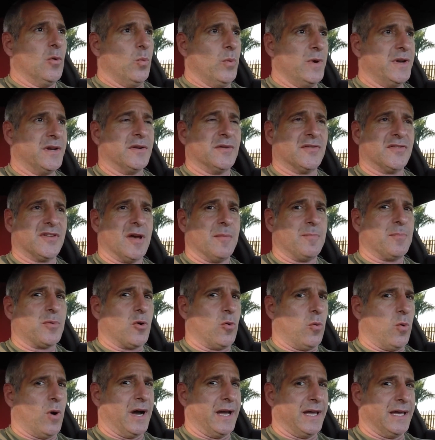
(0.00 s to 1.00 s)
Windows up,
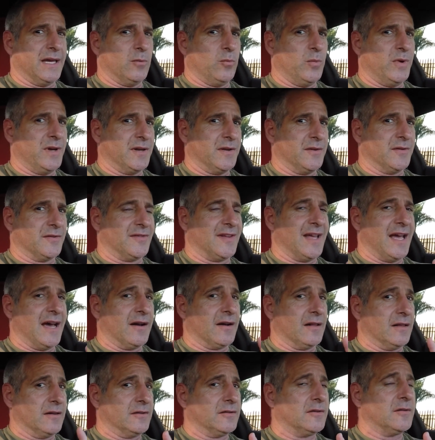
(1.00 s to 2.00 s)
quiet. Windows
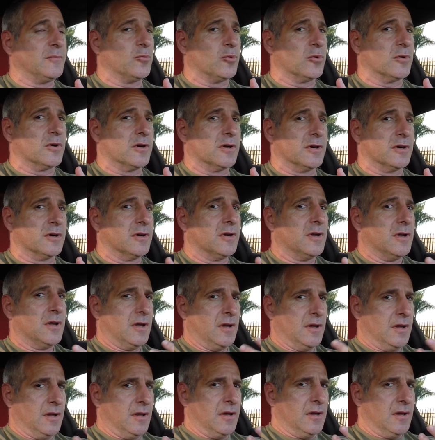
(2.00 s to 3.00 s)
down, a little more
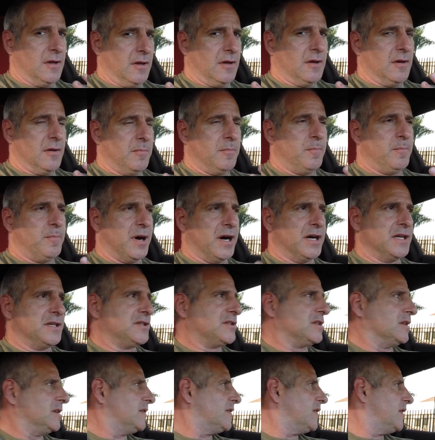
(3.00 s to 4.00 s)

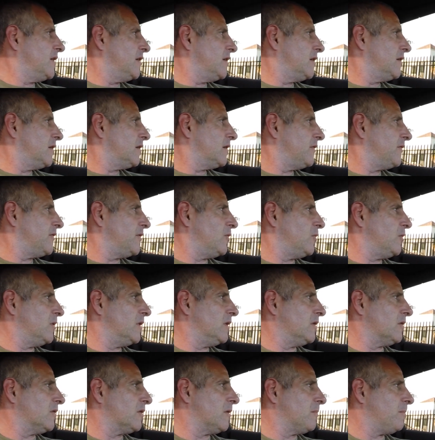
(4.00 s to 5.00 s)
pungent, if you
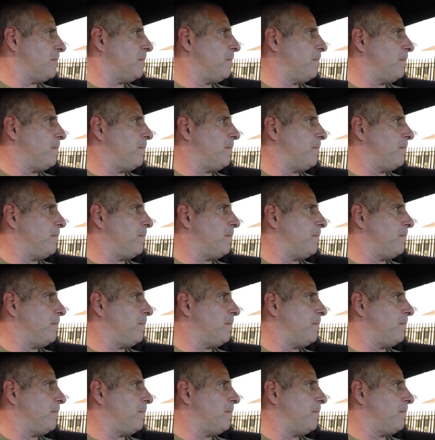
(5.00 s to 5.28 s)
will, or